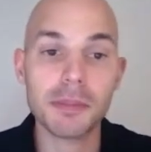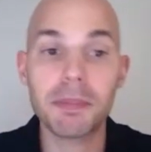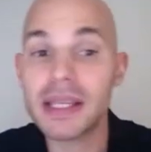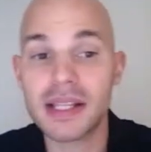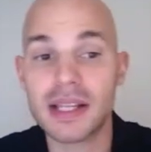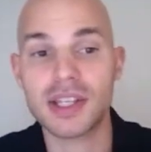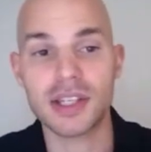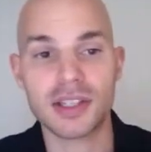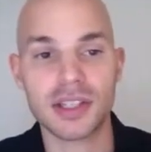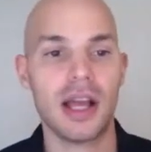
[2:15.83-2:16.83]

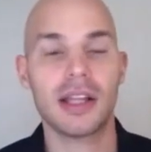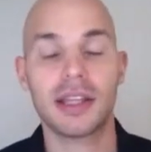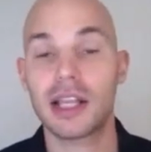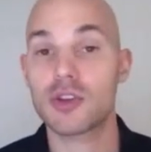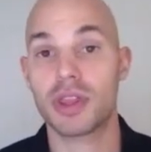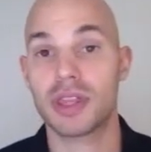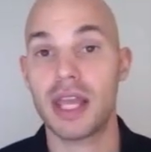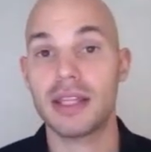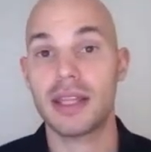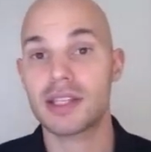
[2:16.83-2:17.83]
businesses, at least with
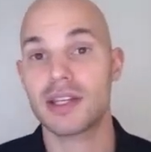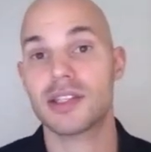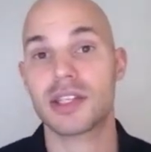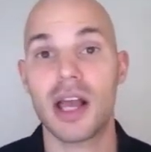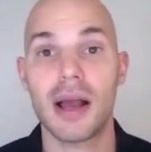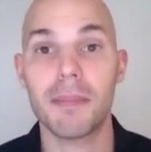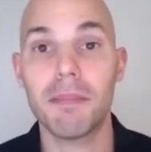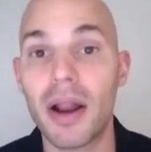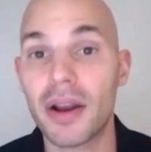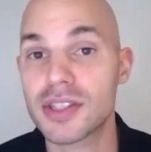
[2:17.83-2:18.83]
data since
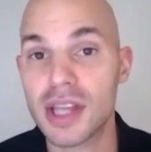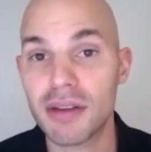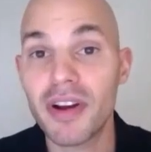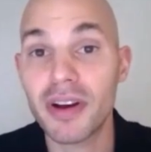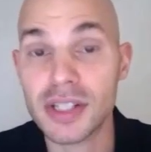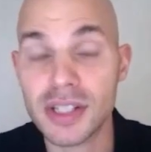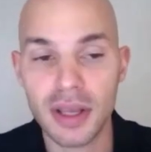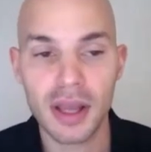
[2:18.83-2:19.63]
March 1st.